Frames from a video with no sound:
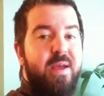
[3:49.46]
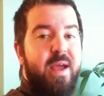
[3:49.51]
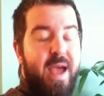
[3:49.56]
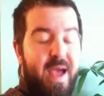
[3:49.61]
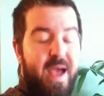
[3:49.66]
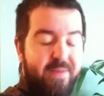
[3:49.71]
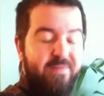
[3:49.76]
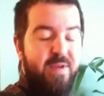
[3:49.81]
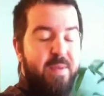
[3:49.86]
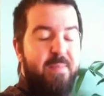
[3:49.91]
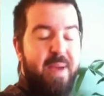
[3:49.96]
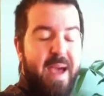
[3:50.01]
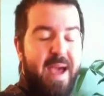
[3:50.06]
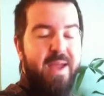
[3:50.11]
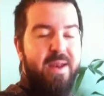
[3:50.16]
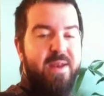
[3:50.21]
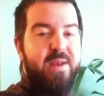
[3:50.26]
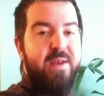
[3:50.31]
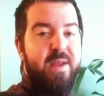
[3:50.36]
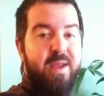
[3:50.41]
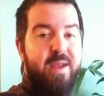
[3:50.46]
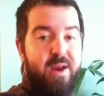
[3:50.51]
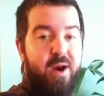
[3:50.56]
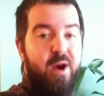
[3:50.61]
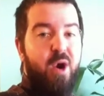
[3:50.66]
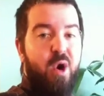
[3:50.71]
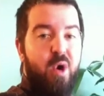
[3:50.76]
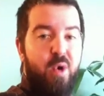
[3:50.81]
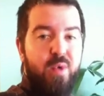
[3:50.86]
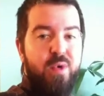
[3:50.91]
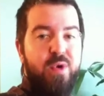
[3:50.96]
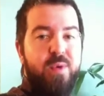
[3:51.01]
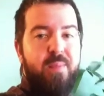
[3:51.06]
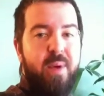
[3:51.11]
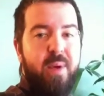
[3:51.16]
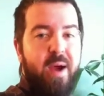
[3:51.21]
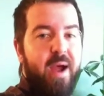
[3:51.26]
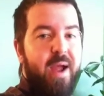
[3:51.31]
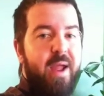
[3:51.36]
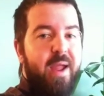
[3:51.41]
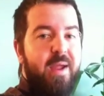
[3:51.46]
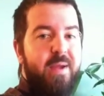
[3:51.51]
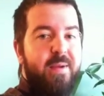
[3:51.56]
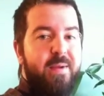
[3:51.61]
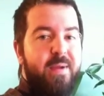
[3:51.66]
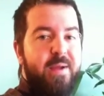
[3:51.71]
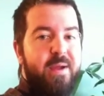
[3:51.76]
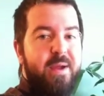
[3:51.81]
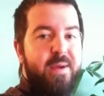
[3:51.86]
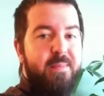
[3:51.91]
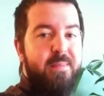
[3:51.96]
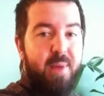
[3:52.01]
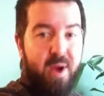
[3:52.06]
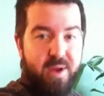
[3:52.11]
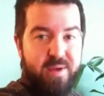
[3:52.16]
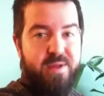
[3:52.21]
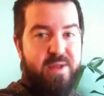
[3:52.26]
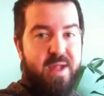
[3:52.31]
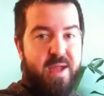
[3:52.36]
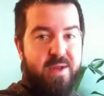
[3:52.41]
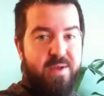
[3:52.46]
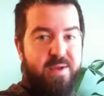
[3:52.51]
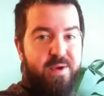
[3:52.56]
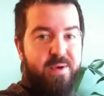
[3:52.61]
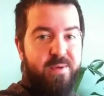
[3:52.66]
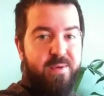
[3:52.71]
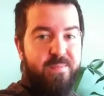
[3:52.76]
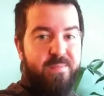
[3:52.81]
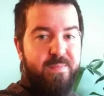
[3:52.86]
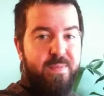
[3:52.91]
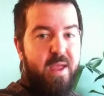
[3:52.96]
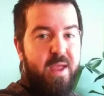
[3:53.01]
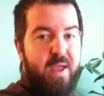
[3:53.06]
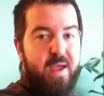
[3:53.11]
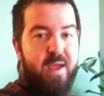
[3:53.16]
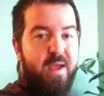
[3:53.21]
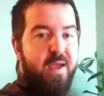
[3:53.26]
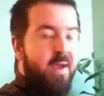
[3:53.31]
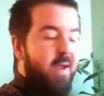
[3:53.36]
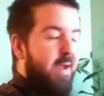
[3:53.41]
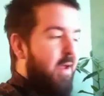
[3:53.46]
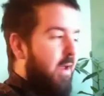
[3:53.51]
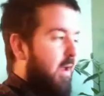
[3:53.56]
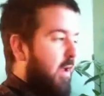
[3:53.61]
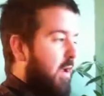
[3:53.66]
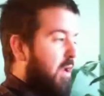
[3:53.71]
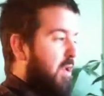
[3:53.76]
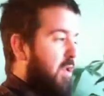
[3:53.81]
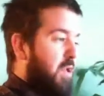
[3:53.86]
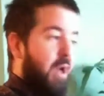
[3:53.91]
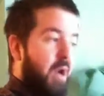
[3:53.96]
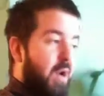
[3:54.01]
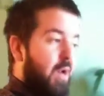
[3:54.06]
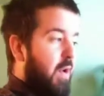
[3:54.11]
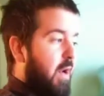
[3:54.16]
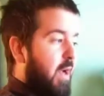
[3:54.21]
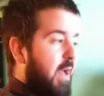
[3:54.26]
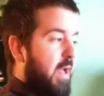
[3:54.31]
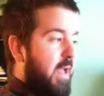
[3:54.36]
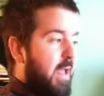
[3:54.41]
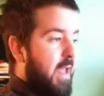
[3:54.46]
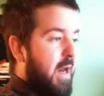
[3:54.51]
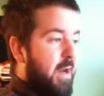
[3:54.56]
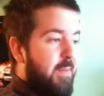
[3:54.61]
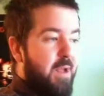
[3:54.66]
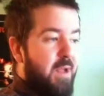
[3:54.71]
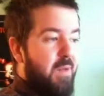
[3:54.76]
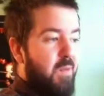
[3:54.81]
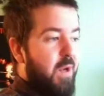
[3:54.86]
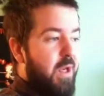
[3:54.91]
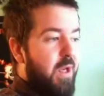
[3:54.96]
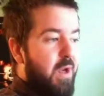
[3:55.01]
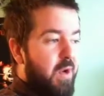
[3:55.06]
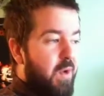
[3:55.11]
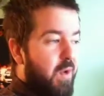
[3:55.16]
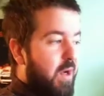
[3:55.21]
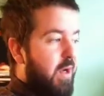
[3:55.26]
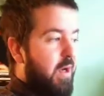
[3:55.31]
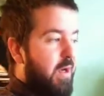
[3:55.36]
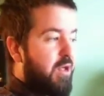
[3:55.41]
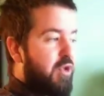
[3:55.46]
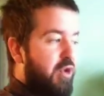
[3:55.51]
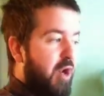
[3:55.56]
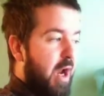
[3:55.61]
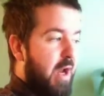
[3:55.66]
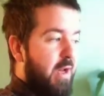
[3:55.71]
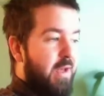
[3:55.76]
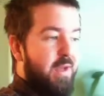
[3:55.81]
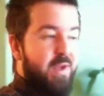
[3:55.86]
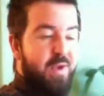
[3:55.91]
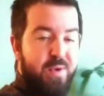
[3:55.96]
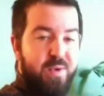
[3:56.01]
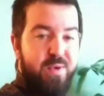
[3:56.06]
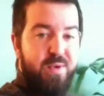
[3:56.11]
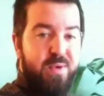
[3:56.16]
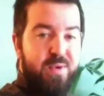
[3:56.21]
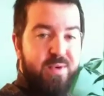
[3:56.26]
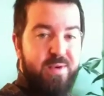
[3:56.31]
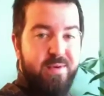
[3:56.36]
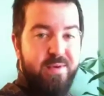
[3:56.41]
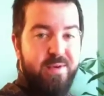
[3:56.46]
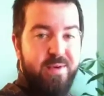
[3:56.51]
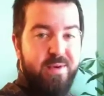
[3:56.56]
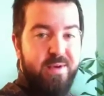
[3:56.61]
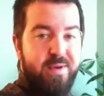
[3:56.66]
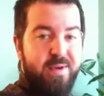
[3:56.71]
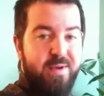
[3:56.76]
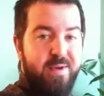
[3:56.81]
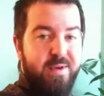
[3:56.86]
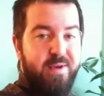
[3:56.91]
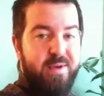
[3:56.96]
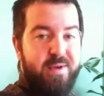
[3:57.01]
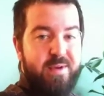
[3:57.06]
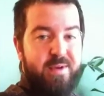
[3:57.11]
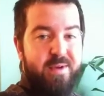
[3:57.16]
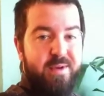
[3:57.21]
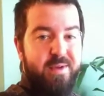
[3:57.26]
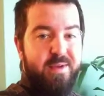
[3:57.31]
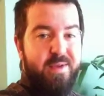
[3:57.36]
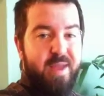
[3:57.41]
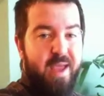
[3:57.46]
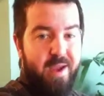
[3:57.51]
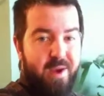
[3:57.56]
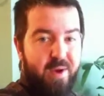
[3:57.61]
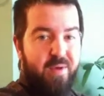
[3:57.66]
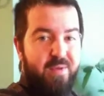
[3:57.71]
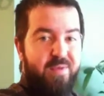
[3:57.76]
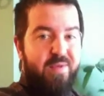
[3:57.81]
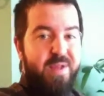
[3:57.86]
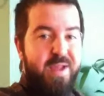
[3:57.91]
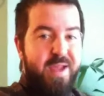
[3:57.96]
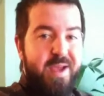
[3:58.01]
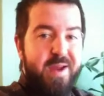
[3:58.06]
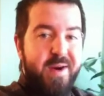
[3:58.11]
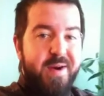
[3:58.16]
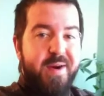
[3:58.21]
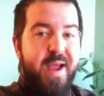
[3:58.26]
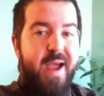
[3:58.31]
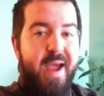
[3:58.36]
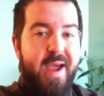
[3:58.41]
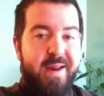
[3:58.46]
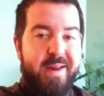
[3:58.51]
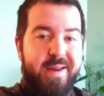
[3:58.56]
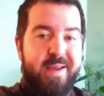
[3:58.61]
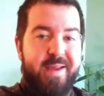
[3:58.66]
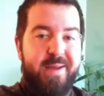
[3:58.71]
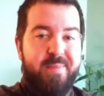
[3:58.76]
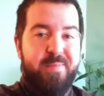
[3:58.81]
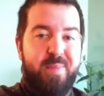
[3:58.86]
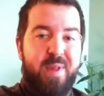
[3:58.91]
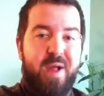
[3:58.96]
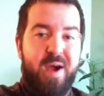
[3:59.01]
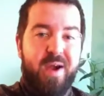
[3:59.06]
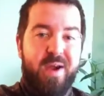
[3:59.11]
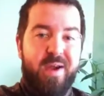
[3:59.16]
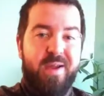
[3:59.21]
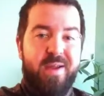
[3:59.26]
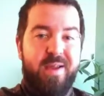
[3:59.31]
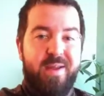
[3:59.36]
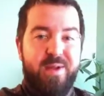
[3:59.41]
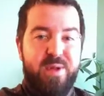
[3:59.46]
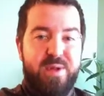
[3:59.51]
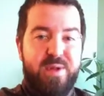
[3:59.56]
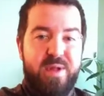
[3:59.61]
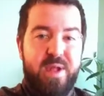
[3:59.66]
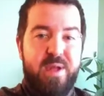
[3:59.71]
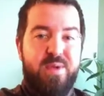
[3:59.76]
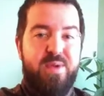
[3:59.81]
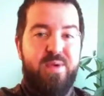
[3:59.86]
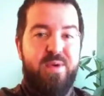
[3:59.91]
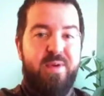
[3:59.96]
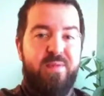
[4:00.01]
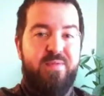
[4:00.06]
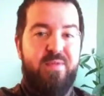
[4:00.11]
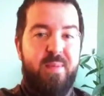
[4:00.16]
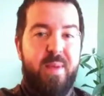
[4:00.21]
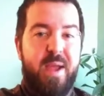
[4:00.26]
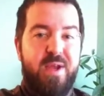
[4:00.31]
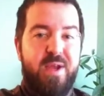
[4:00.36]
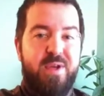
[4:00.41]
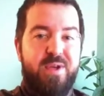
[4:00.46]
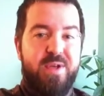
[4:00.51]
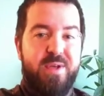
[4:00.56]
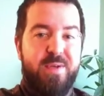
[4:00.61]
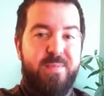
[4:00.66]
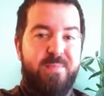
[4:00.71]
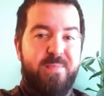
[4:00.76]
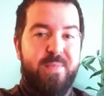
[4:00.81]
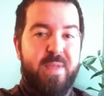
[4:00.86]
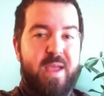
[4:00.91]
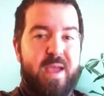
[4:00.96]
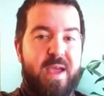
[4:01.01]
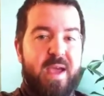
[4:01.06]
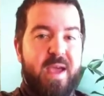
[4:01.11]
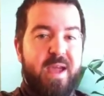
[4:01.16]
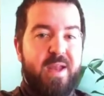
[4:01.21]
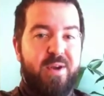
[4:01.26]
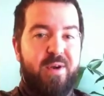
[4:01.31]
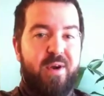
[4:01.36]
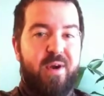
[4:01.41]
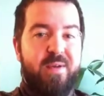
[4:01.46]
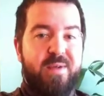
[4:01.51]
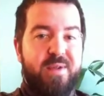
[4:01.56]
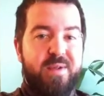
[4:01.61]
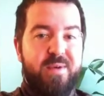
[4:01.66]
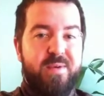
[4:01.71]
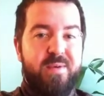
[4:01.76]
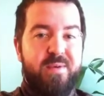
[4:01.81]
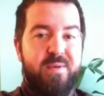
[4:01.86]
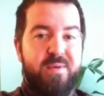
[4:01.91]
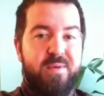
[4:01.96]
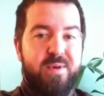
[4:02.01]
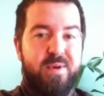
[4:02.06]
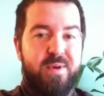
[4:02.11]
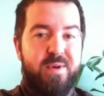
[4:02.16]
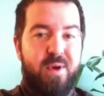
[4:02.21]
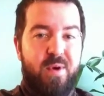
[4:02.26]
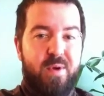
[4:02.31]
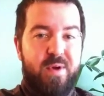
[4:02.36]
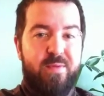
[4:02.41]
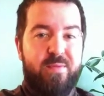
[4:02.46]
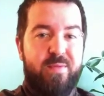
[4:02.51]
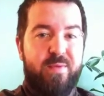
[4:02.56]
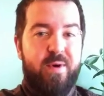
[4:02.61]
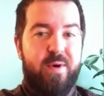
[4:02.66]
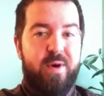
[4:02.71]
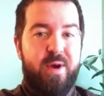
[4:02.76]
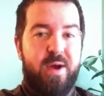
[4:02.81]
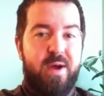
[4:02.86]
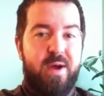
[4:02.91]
have a patent and are owned by Monsanto. So, and I mean, when you're trying to take over the internet and block and censor information, and you're also going for